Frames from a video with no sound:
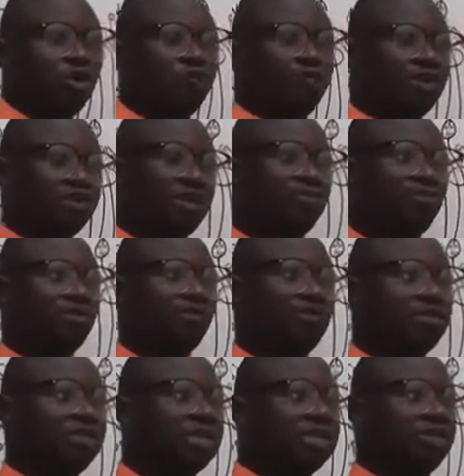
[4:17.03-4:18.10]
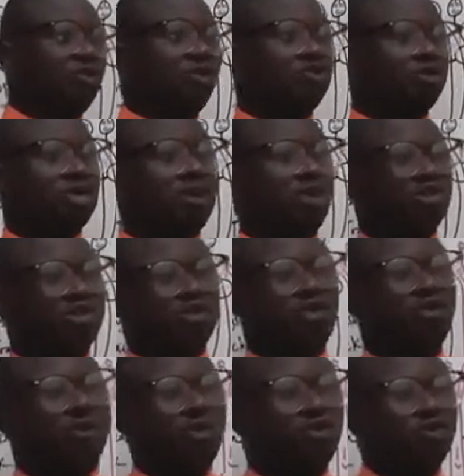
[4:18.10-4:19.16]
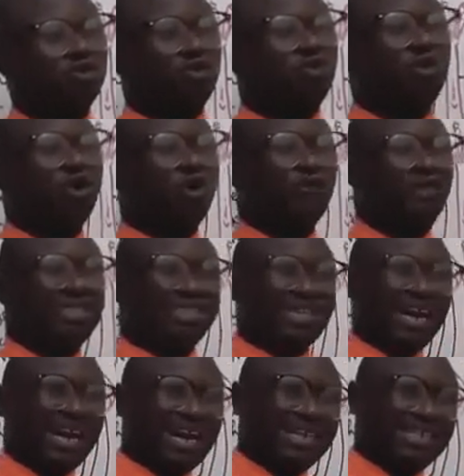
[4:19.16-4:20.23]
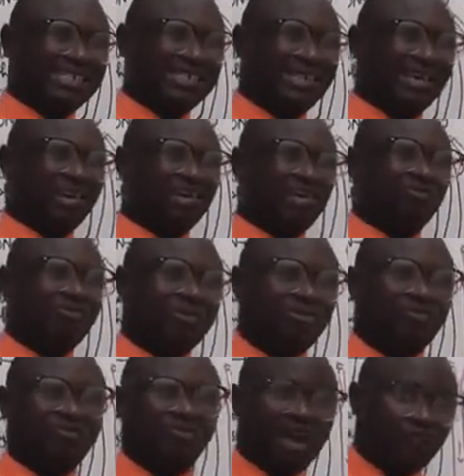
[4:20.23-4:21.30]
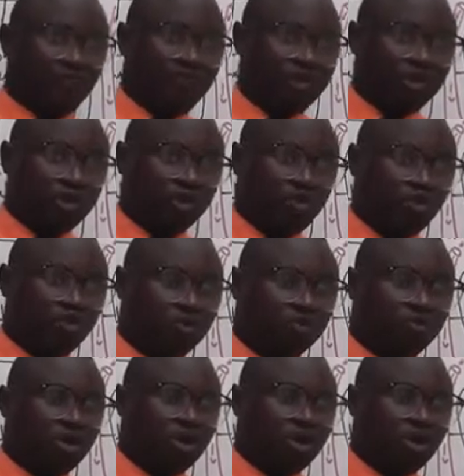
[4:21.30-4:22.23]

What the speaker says: for example, if you take the concentration of a growth hormone of a child of maybe 5 years old,